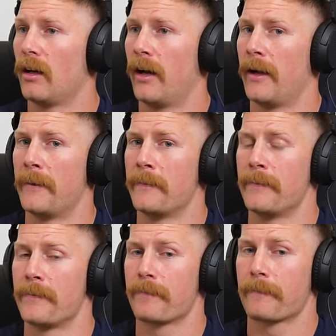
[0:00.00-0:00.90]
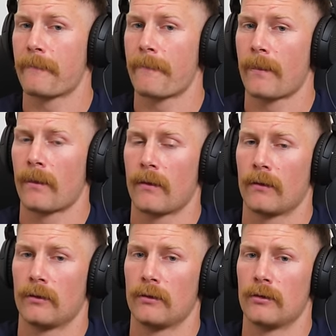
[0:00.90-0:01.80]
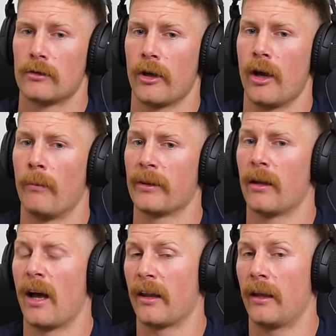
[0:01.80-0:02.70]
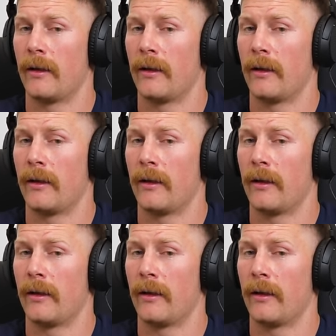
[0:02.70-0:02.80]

Um, so, yeah, but the, uh,